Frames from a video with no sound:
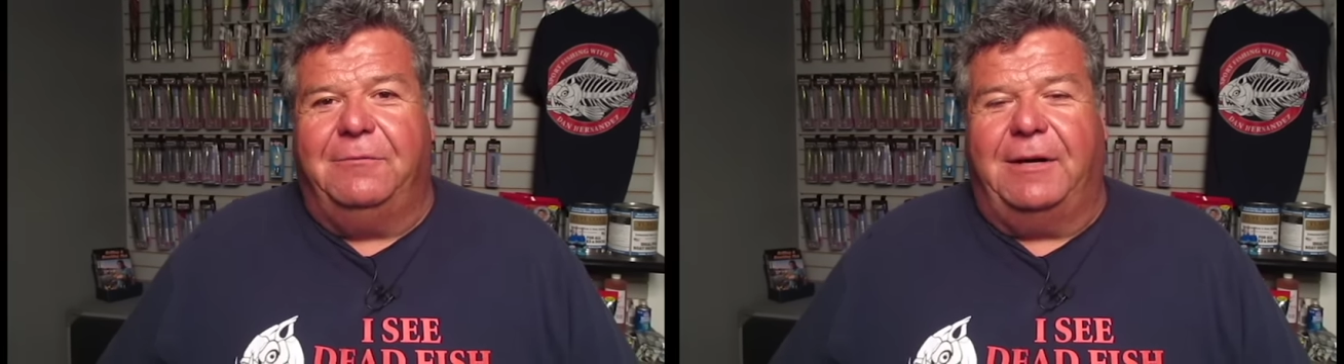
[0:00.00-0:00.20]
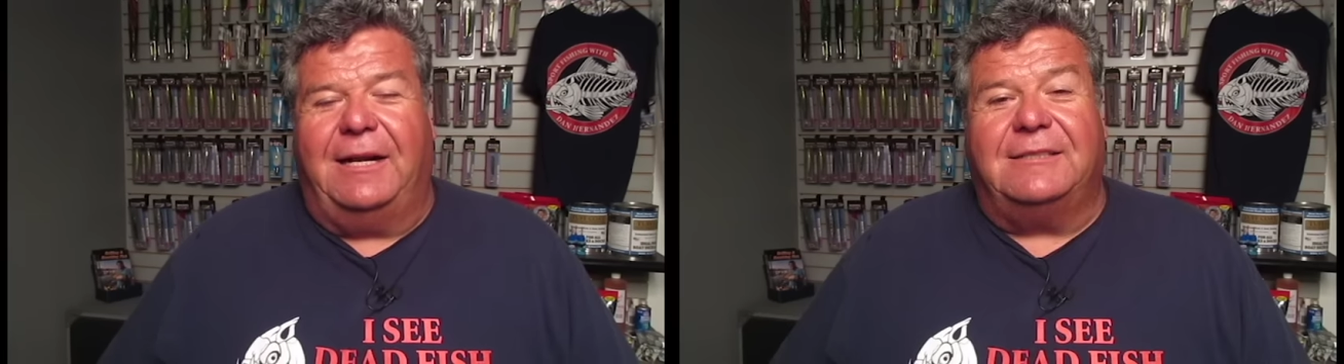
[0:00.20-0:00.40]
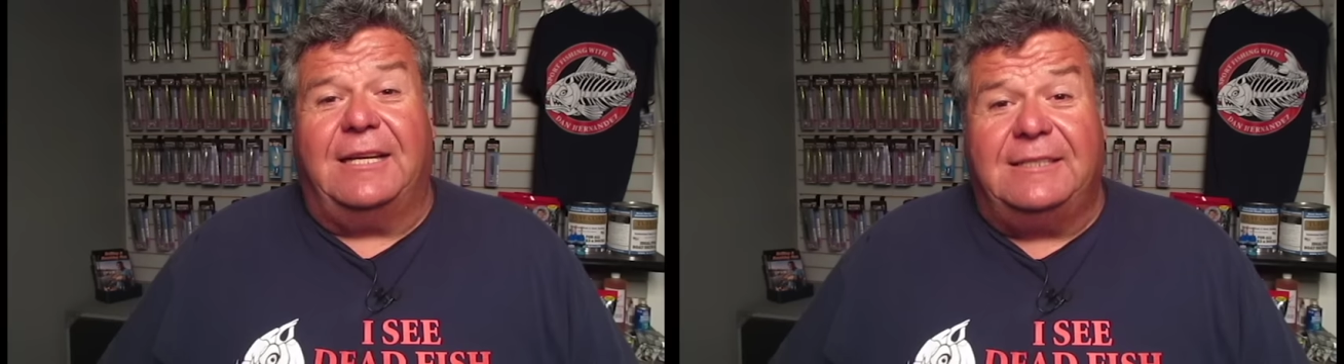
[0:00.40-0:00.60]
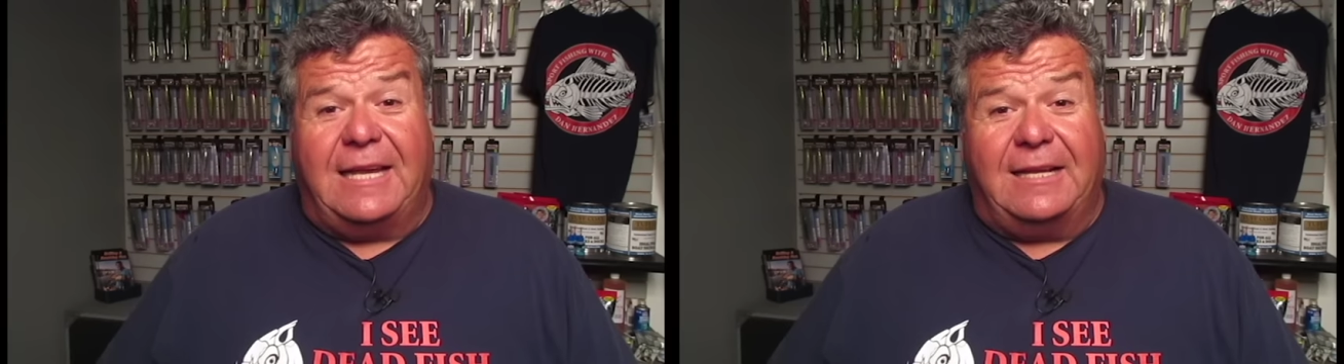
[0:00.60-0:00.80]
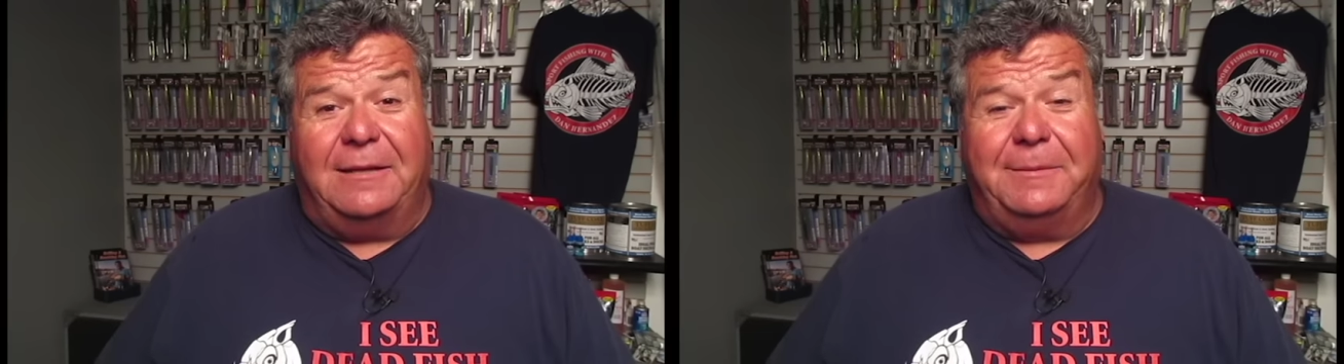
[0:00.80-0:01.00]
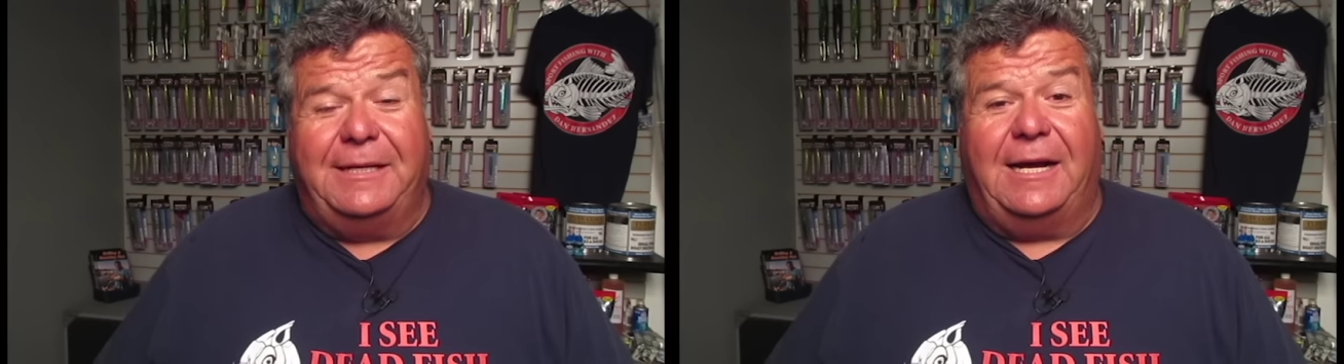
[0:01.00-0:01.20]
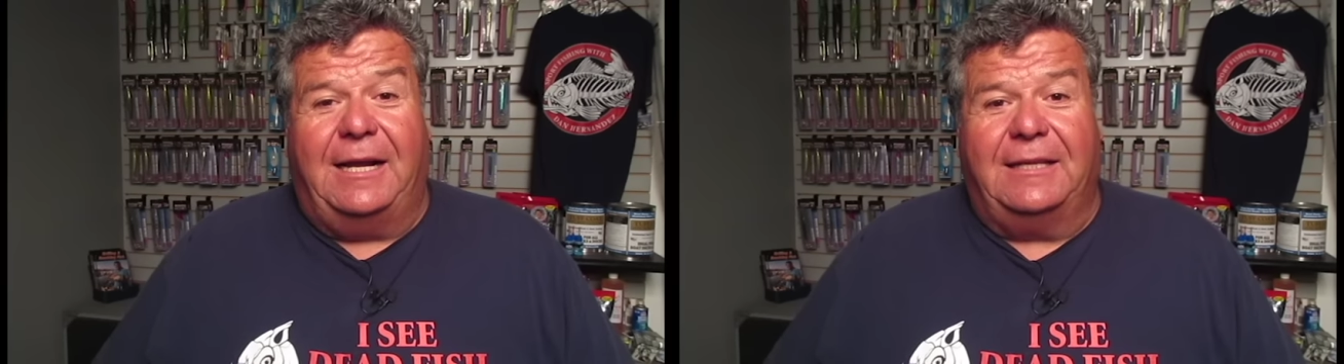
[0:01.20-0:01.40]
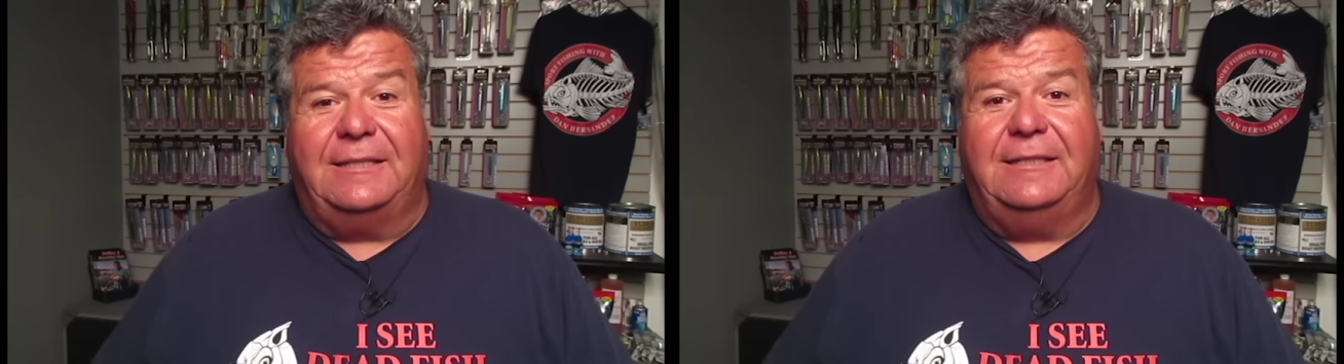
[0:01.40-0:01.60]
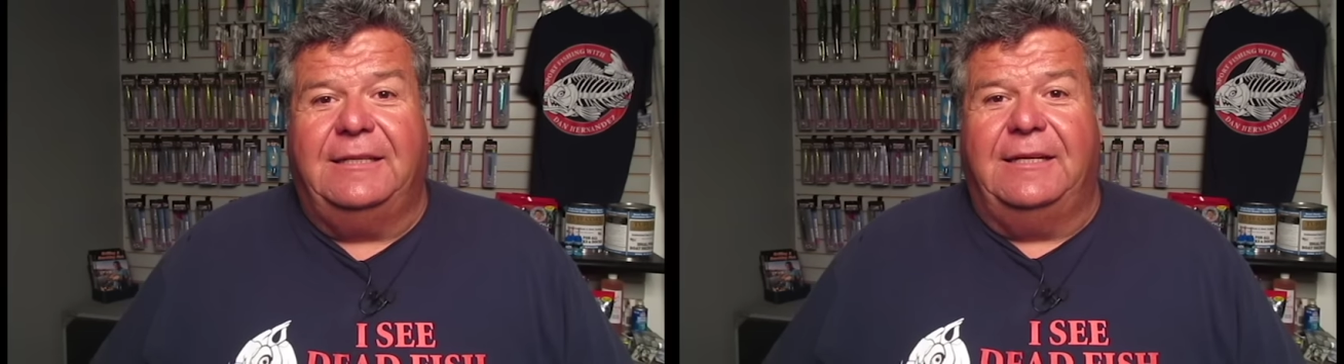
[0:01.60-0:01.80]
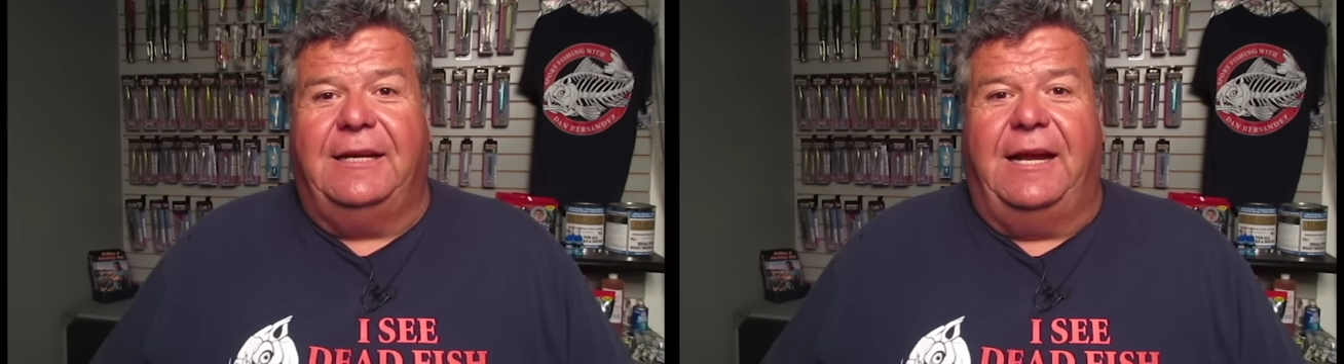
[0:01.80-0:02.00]
right outside San Clemente Island,
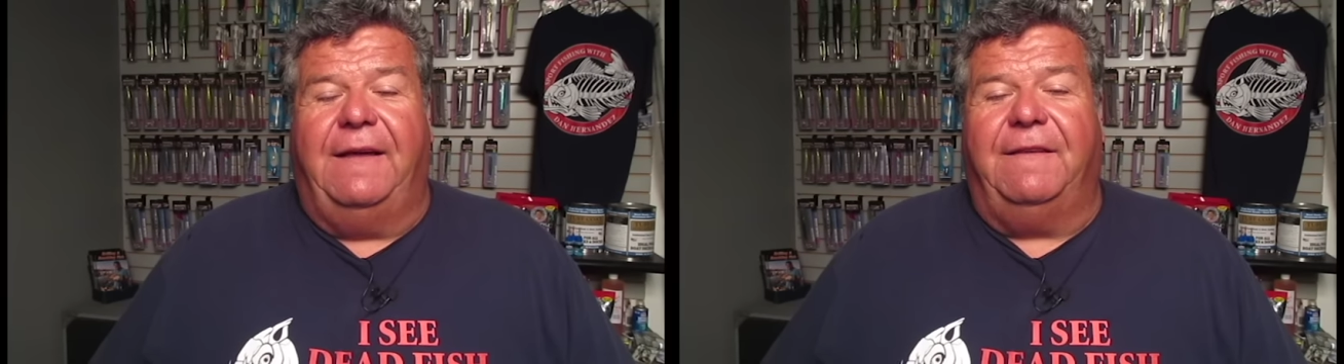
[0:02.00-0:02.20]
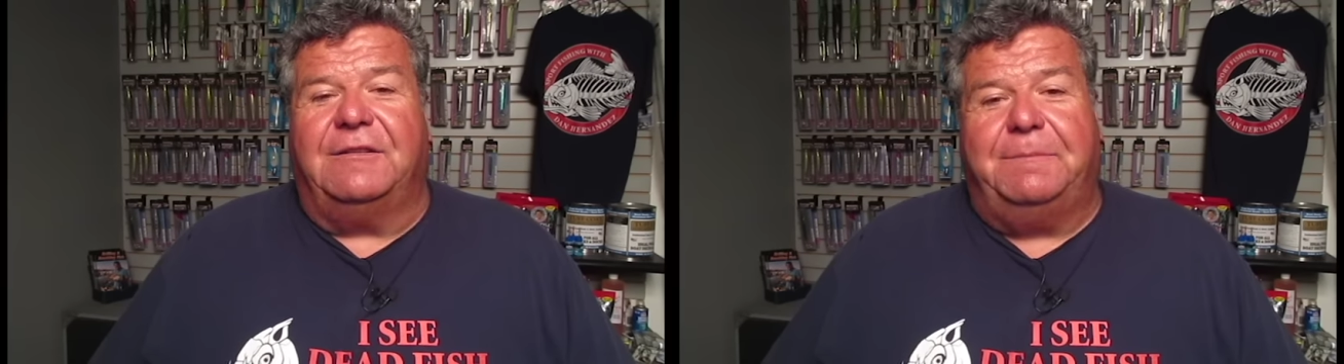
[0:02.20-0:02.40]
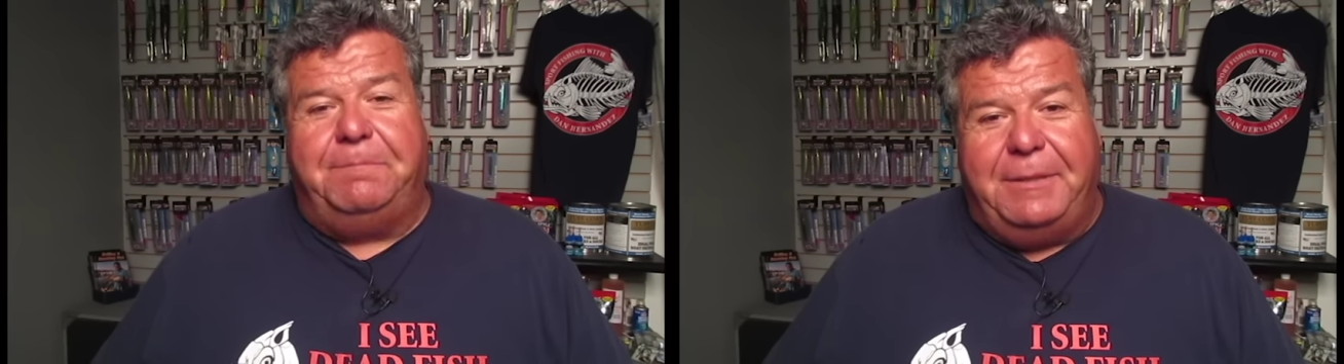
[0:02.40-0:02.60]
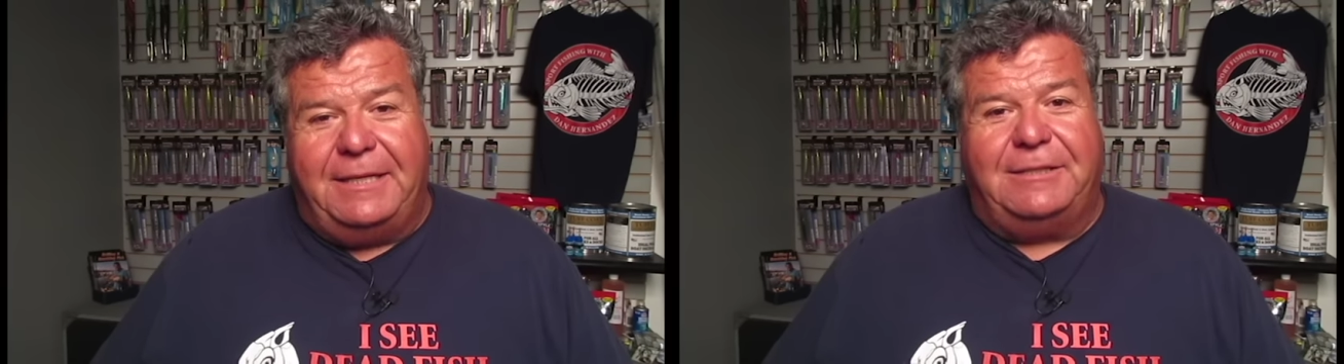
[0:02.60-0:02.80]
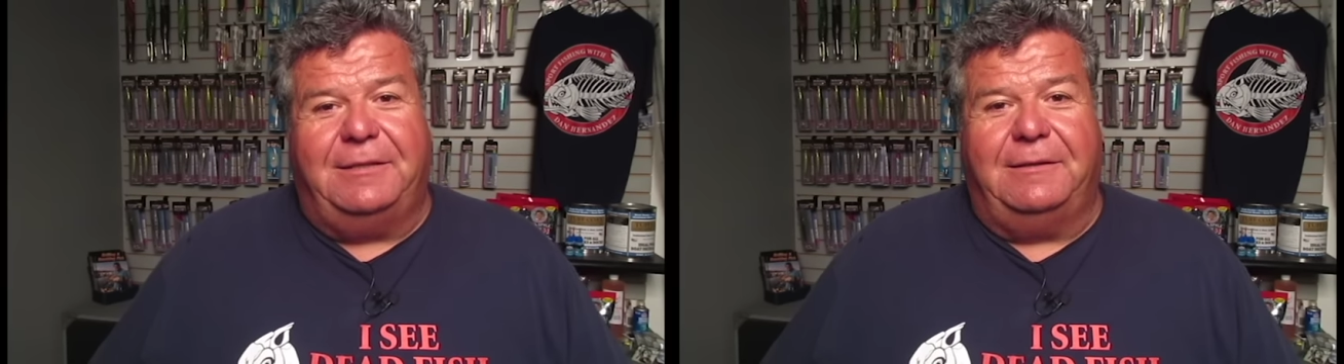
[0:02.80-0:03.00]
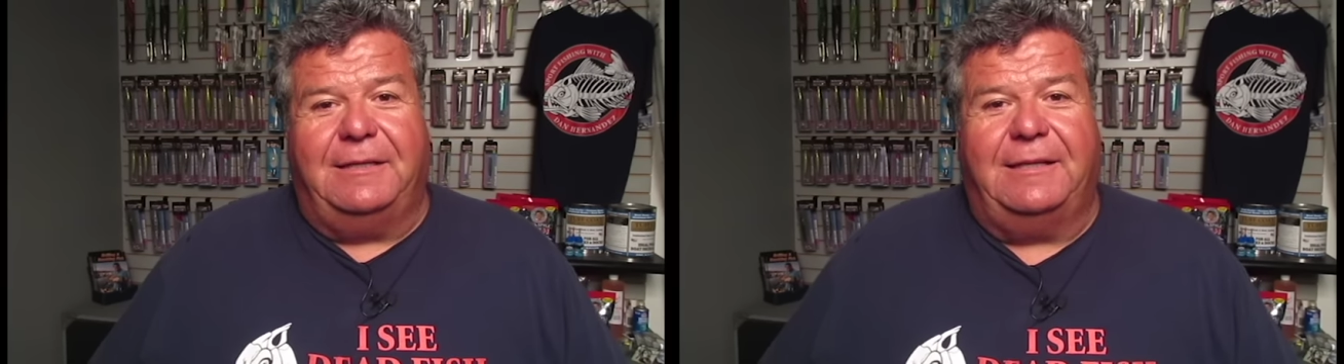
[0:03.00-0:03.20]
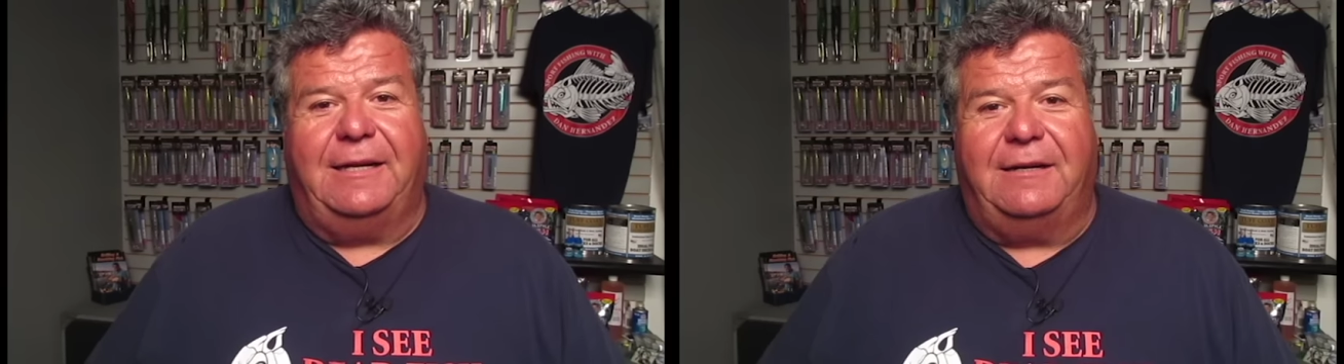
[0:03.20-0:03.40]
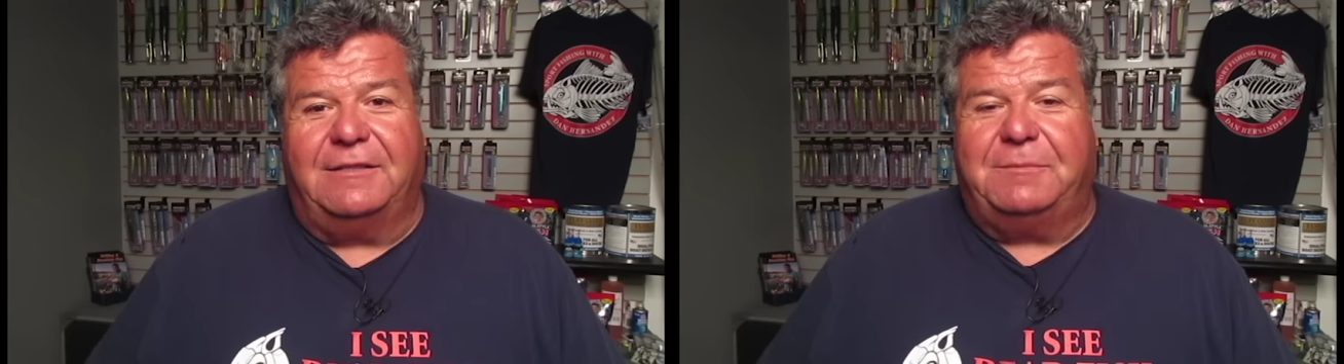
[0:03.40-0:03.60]
and there's big tuna there.